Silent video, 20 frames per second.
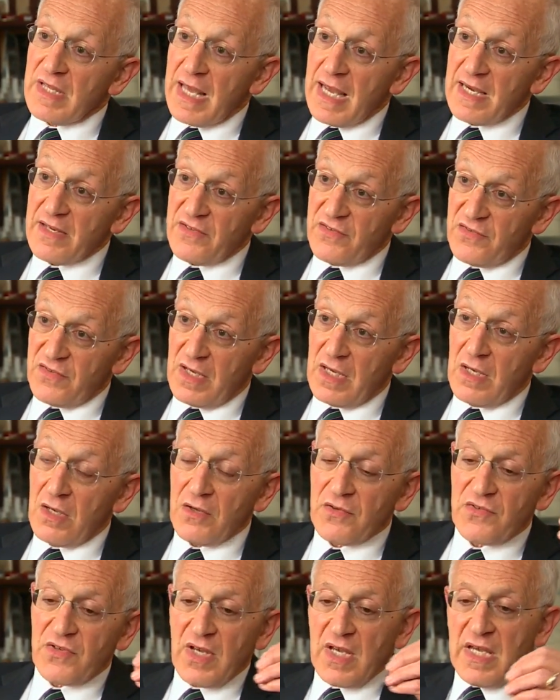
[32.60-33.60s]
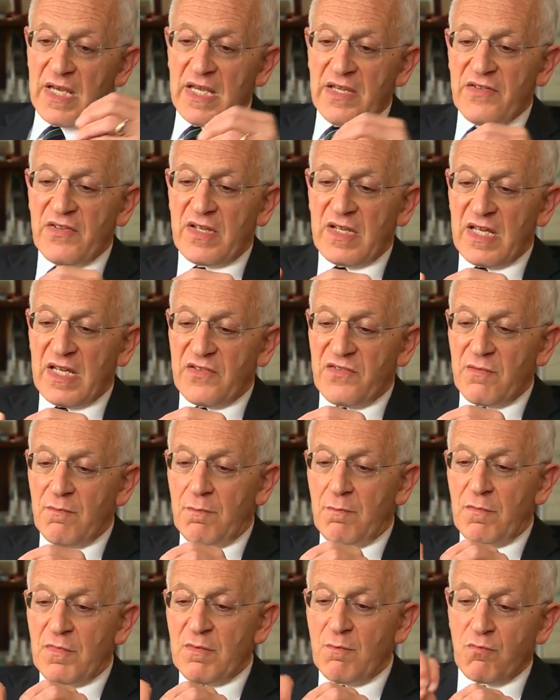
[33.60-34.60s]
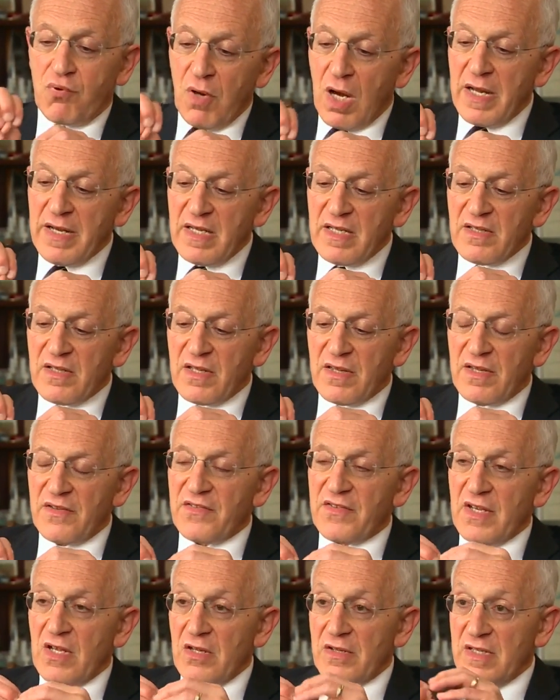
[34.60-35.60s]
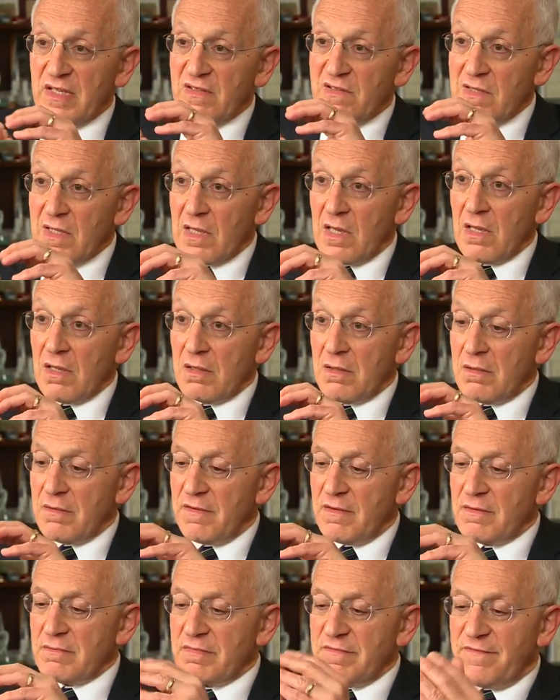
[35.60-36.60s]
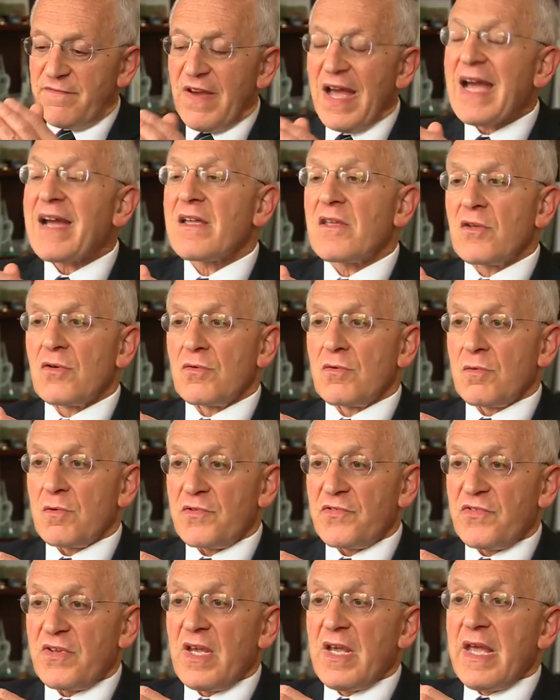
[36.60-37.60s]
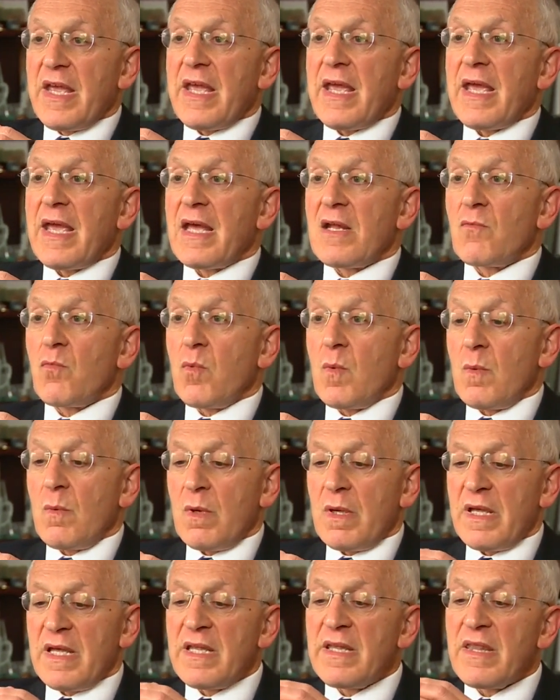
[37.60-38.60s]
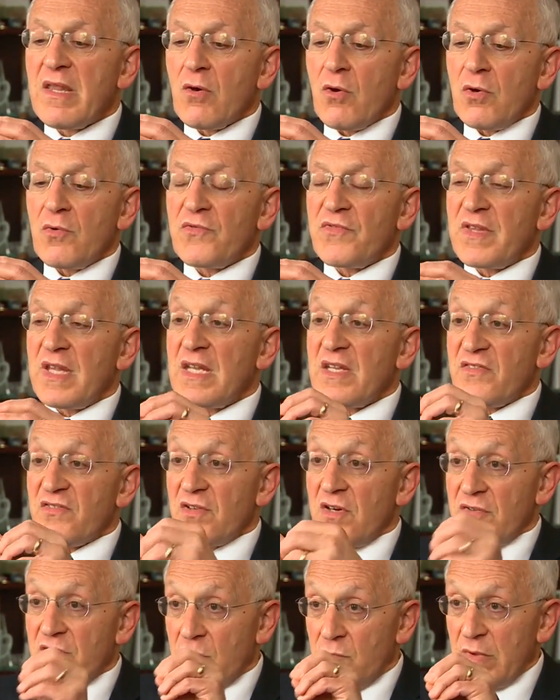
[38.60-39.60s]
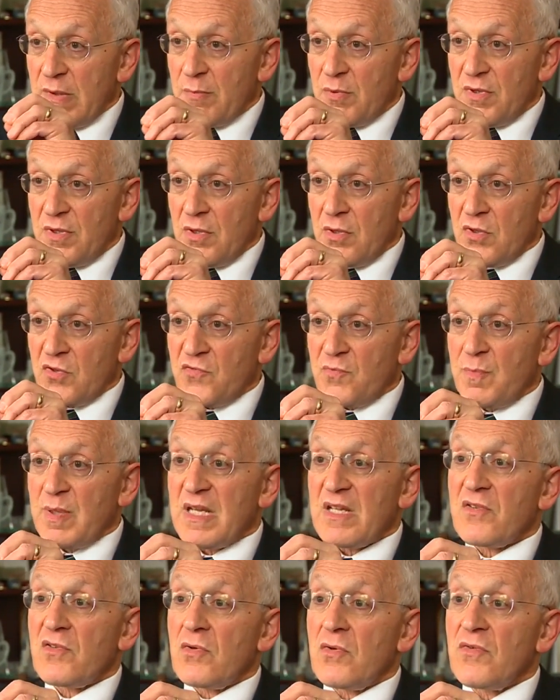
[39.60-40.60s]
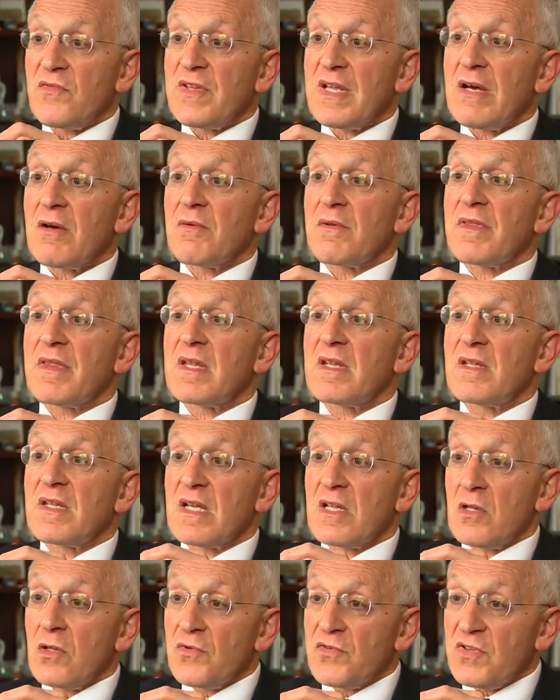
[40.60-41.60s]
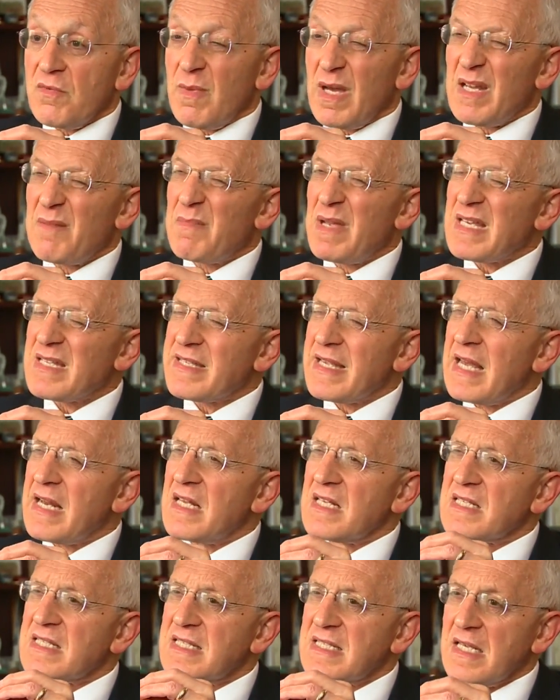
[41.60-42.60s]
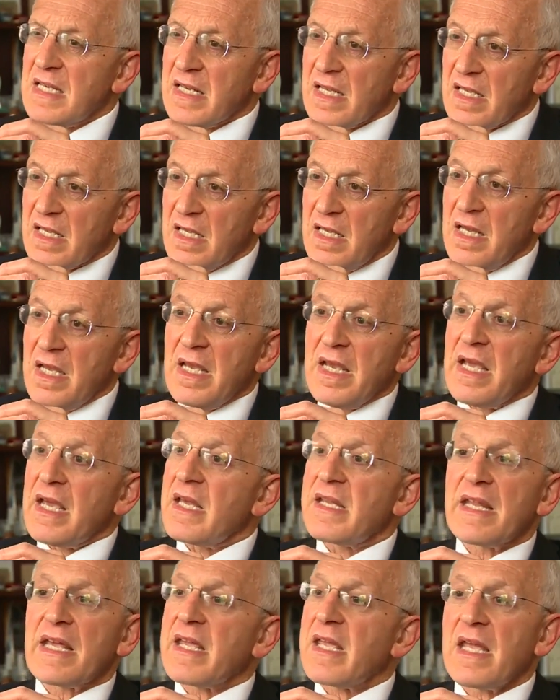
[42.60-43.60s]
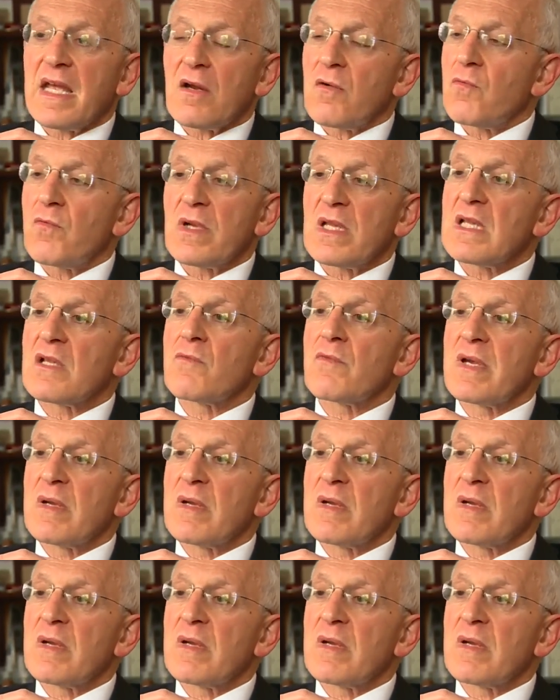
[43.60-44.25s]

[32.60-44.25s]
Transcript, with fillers: attacks cells is it gets brought into the cell in these little vacuoles. And in those, then it starts to reproduce. But it turns out that niclosamide makes that acidic and they can't really